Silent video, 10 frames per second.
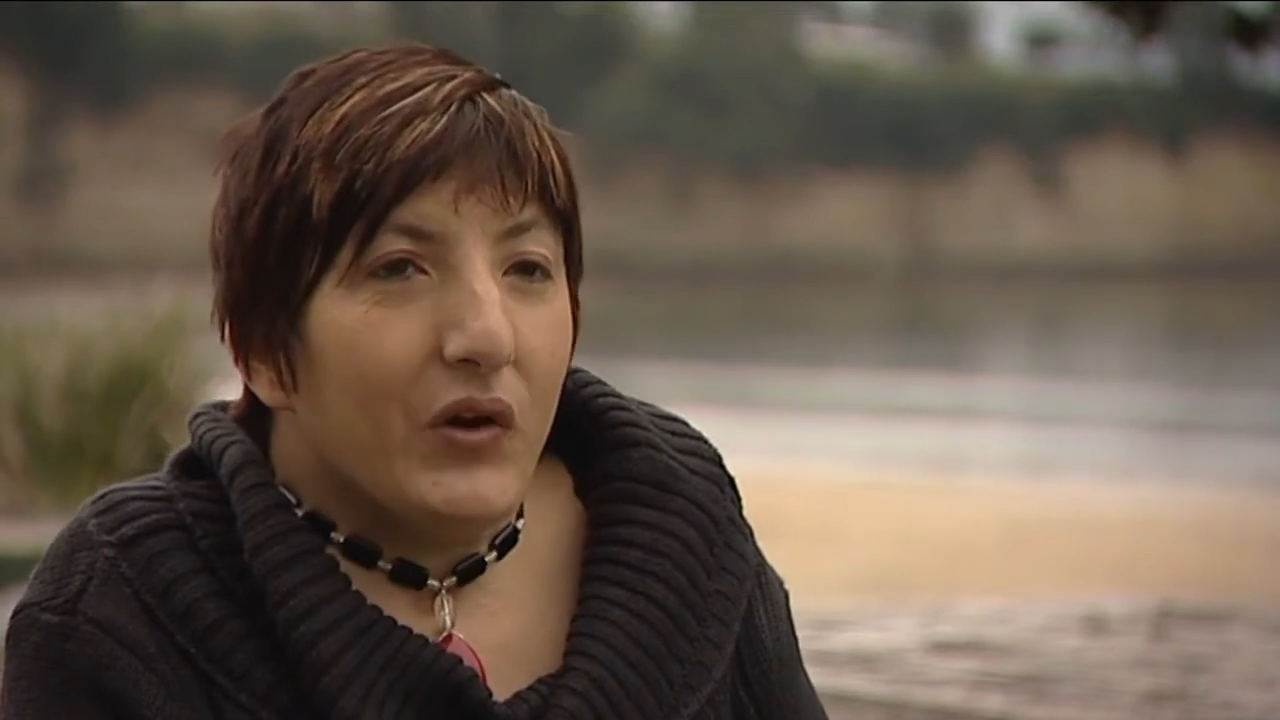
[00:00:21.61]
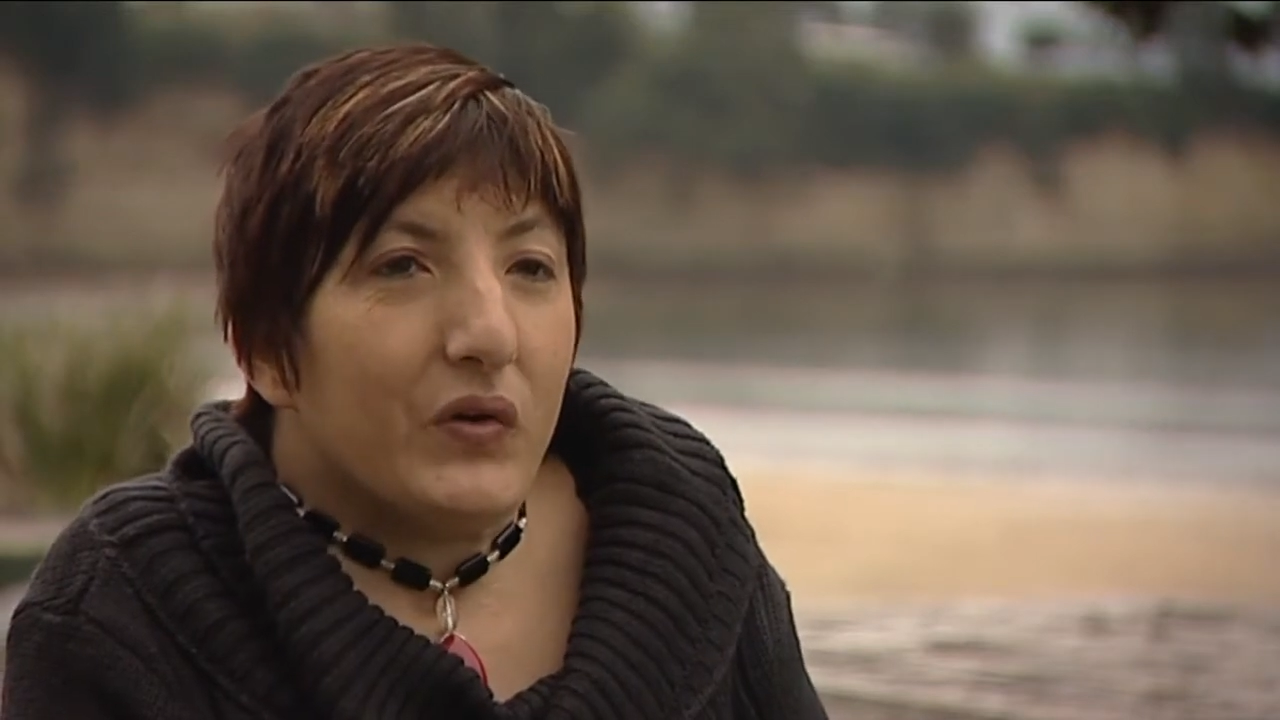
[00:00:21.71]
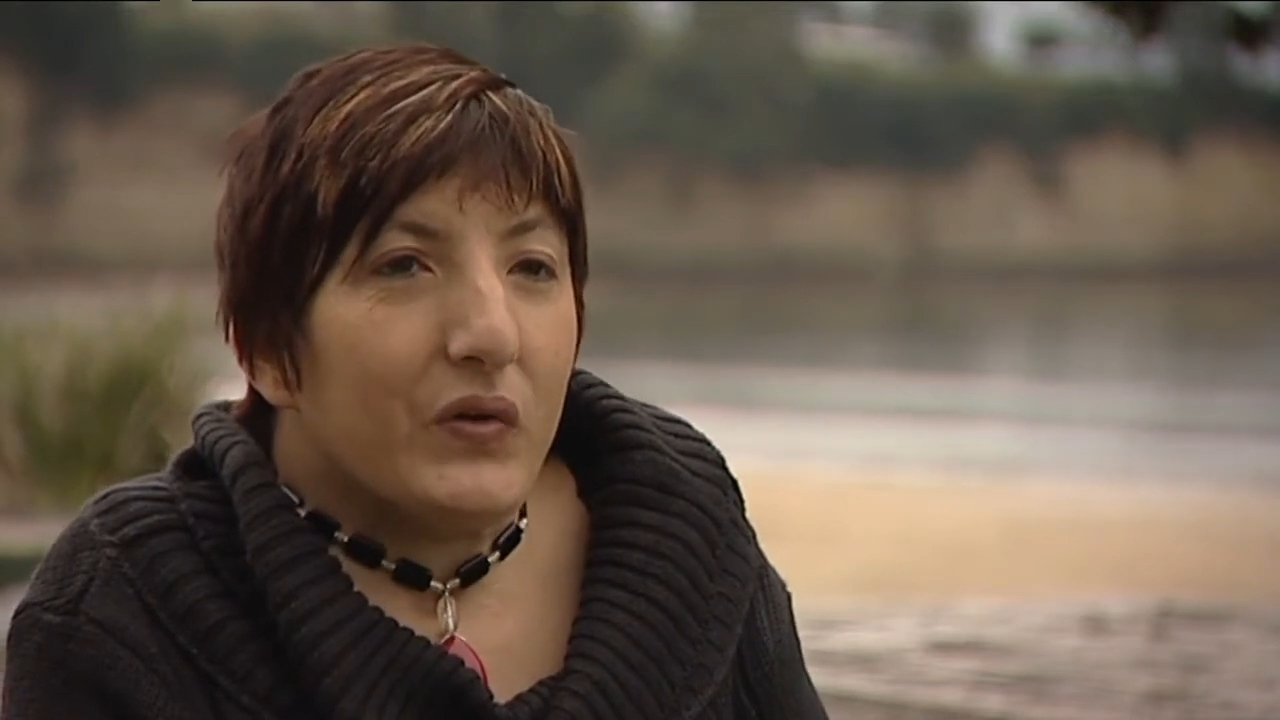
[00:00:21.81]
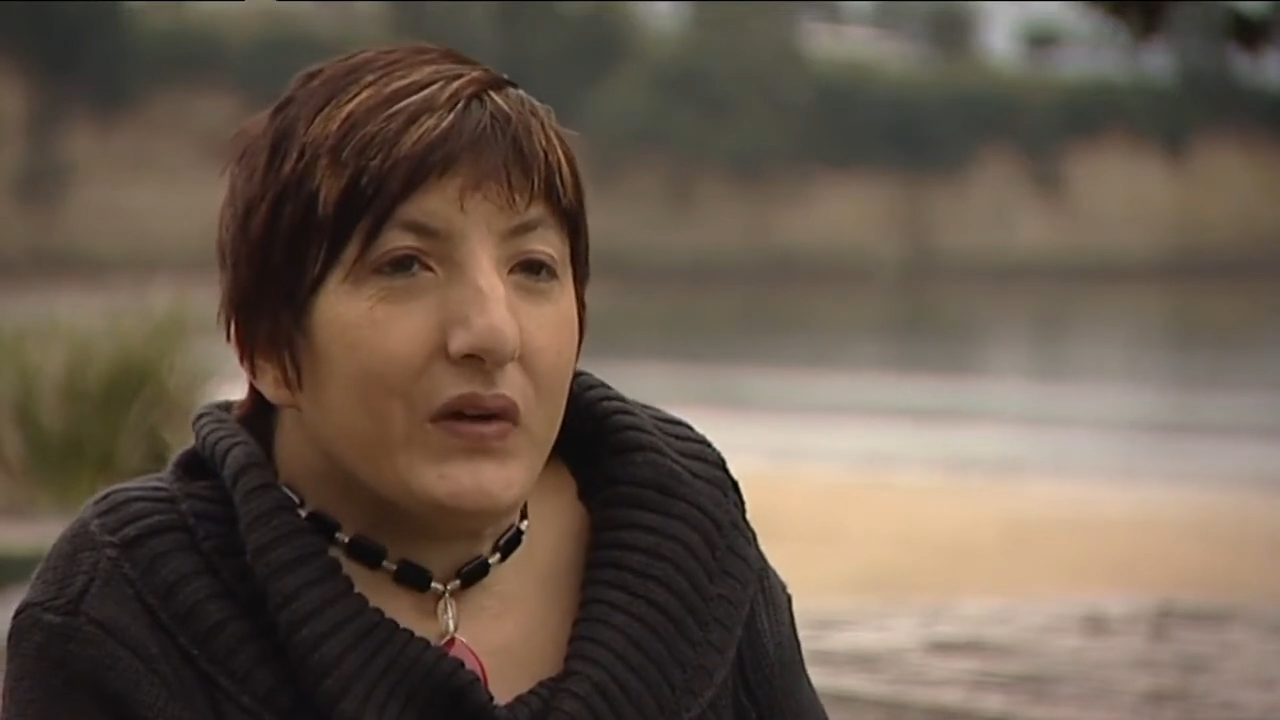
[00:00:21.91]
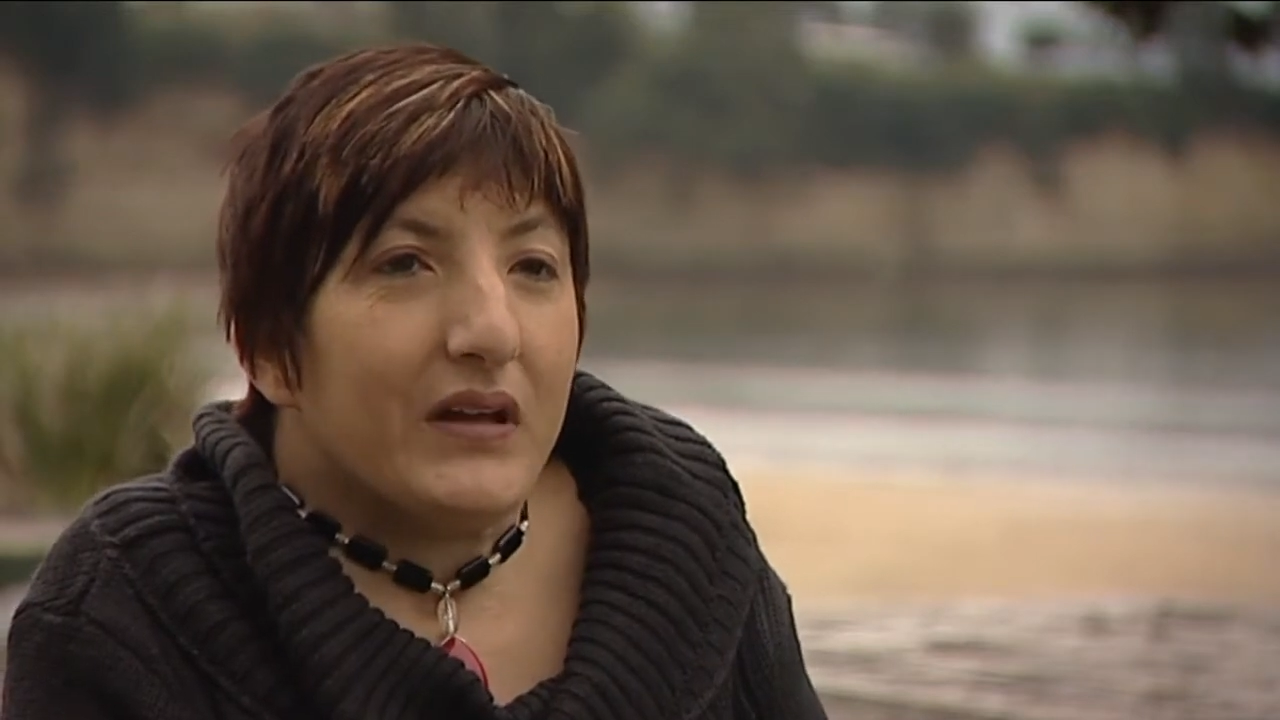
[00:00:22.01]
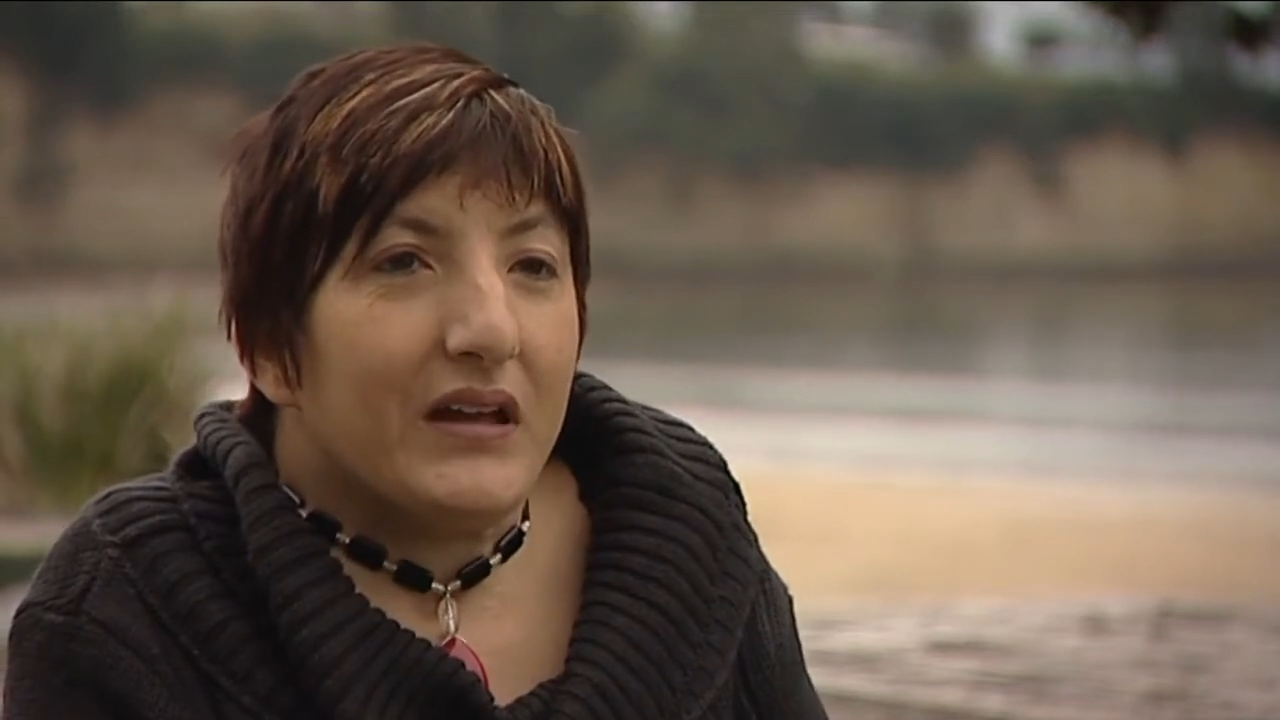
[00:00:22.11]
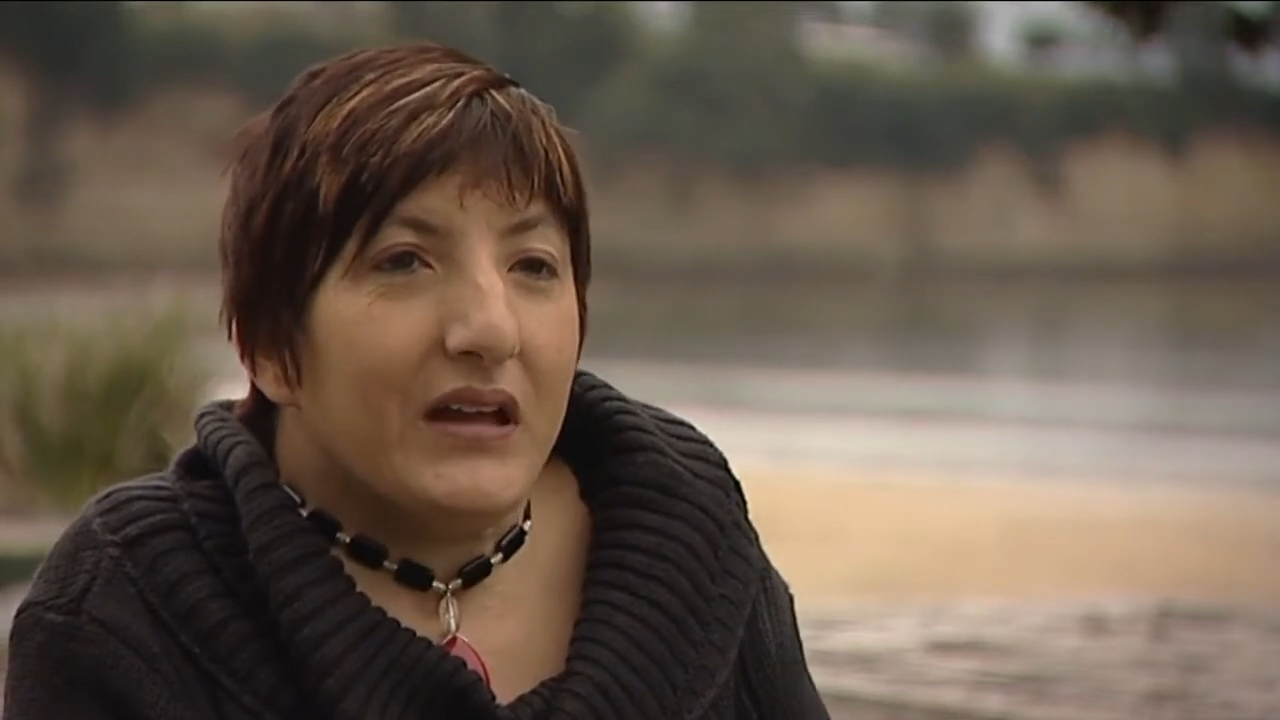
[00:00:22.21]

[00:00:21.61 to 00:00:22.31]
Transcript: who